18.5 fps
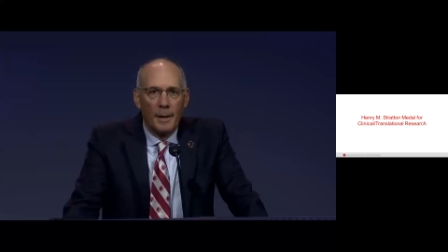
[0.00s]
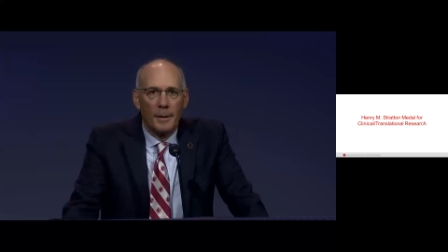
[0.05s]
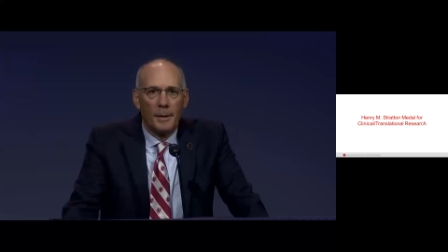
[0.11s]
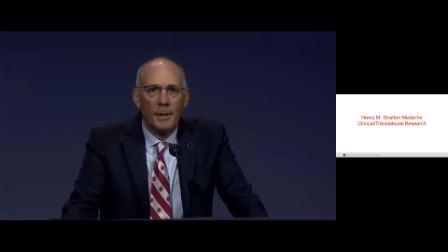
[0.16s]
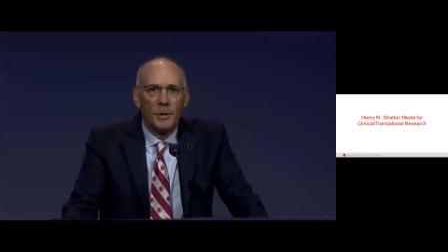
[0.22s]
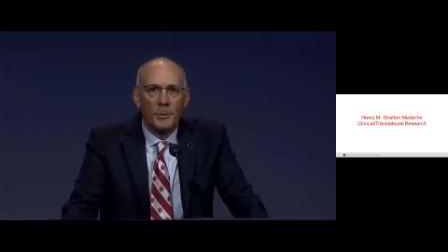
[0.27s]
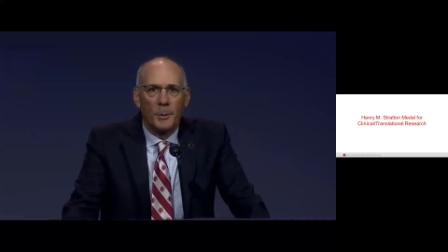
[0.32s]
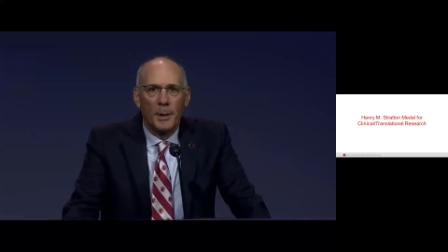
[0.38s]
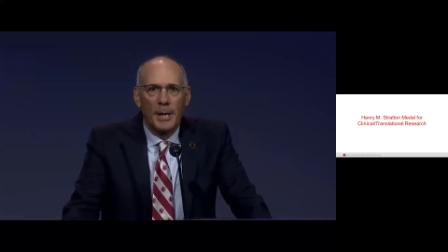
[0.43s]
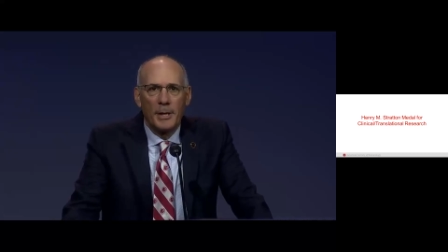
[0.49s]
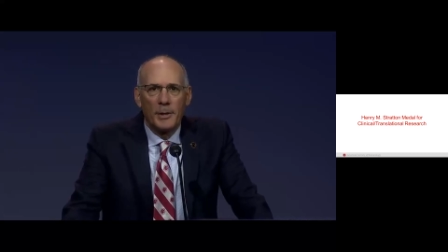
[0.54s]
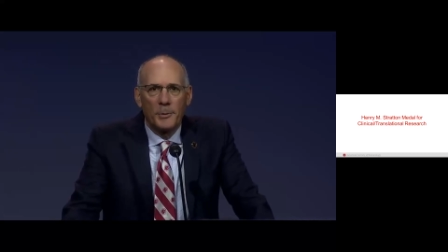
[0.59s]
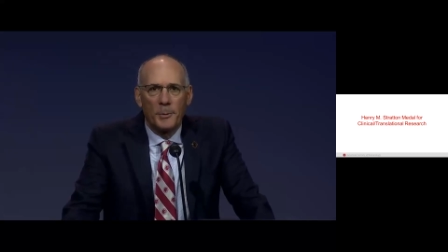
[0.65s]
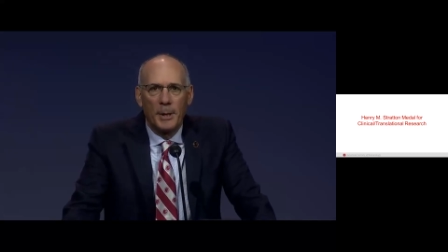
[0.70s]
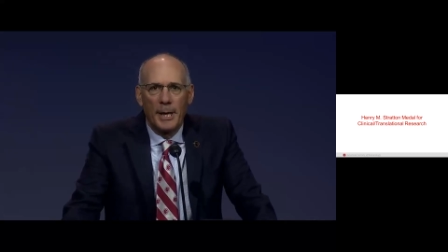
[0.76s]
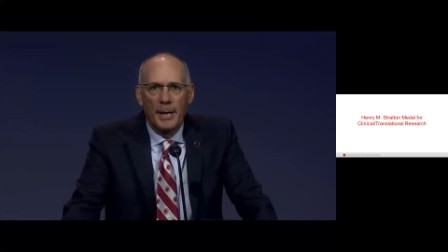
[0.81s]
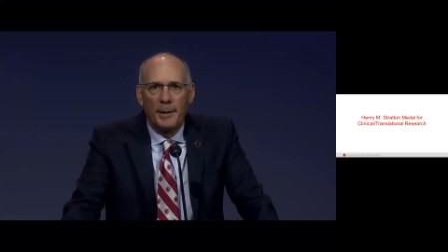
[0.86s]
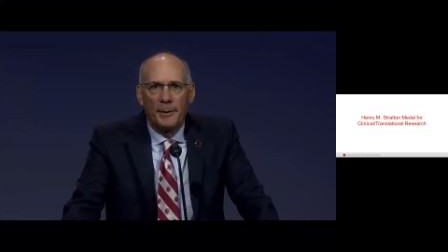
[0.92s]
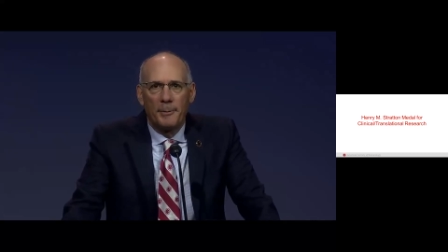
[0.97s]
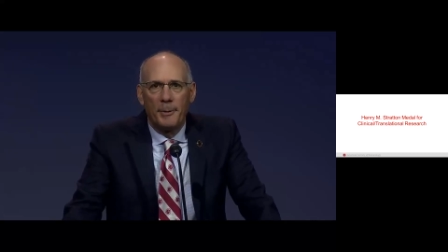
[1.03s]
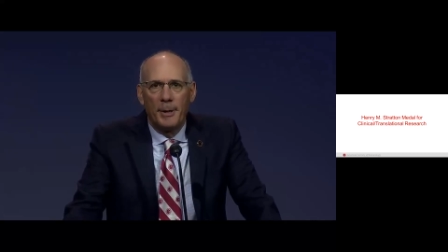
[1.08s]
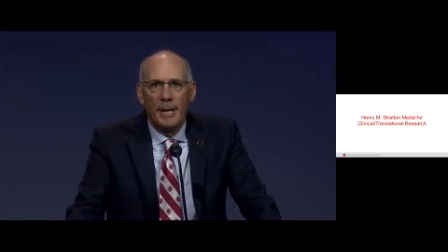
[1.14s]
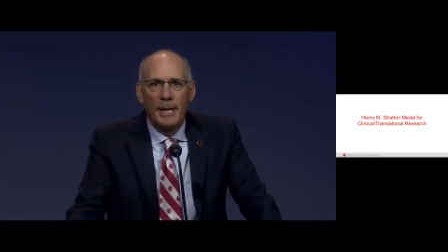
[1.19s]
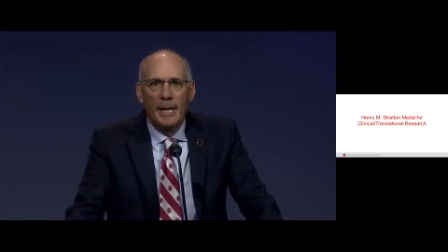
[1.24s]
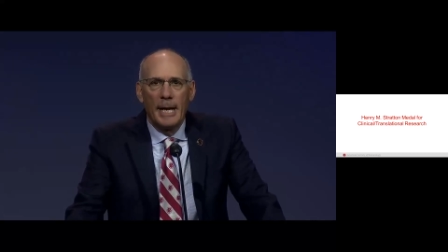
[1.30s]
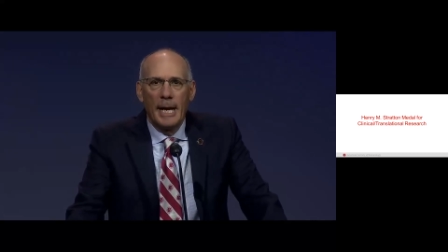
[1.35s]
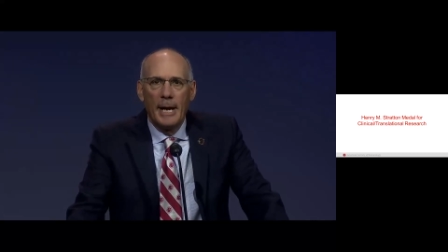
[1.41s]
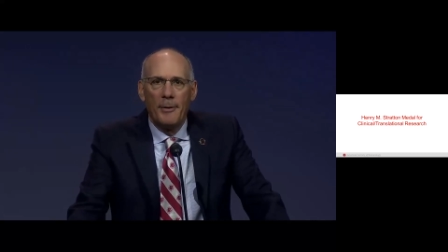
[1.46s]
The
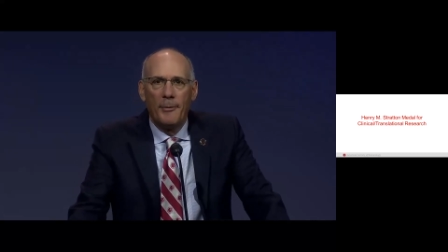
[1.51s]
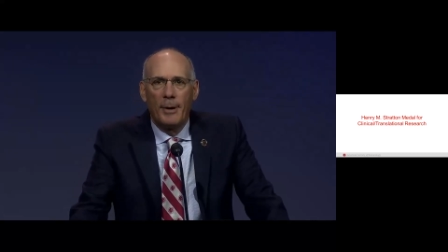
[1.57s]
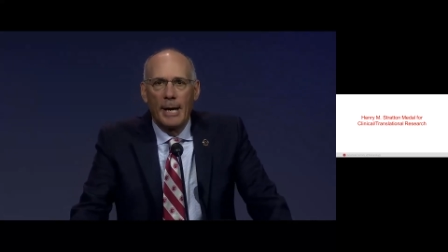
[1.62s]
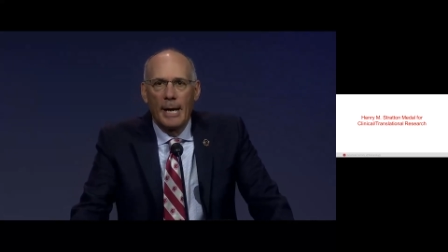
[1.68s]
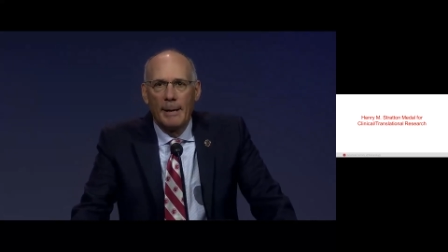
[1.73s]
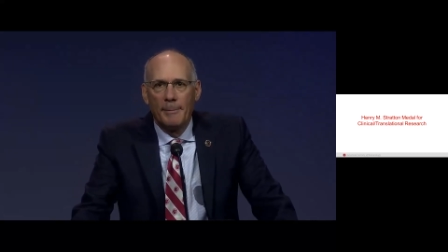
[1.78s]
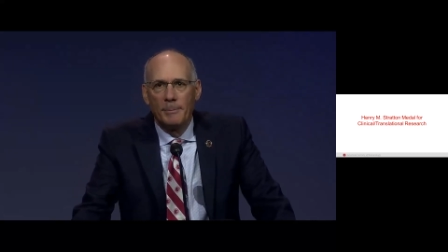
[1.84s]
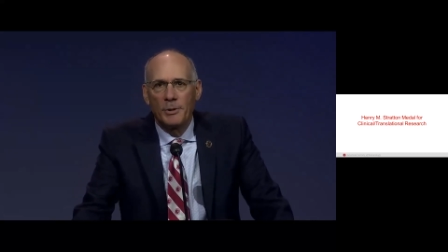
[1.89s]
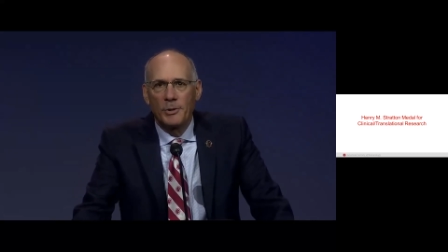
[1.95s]
2023 Henry M.